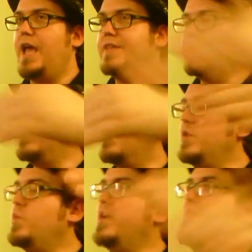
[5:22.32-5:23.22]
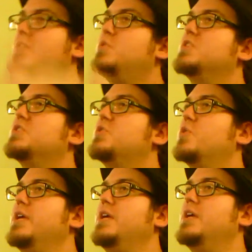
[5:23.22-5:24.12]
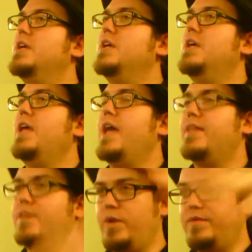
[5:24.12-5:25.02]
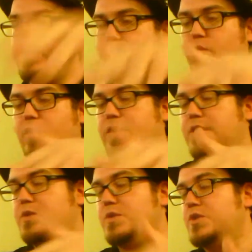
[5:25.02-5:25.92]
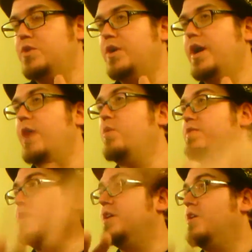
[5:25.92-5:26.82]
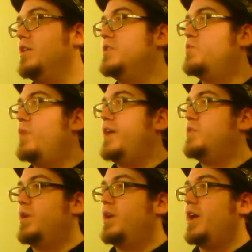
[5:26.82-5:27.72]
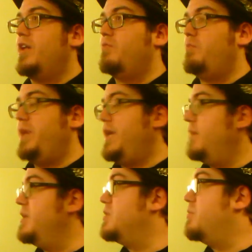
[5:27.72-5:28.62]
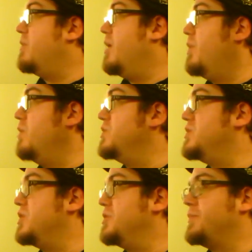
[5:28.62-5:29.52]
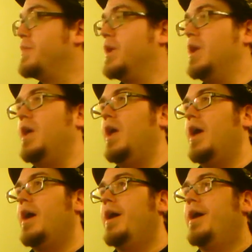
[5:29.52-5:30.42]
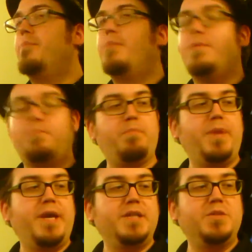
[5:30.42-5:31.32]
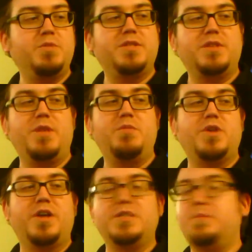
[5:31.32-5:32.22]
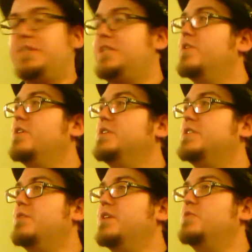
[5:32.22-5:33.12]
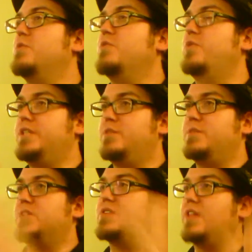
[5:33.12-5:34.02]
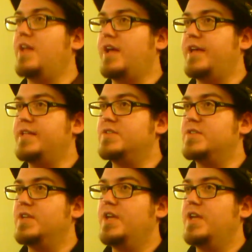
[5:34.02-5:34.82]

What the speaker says: and they didn't really weave into a story. Had they woven into a story, I would have done it all as one kind of big image of a poster. But because it was causing me difficulties, I realized, well, if we did them as slides,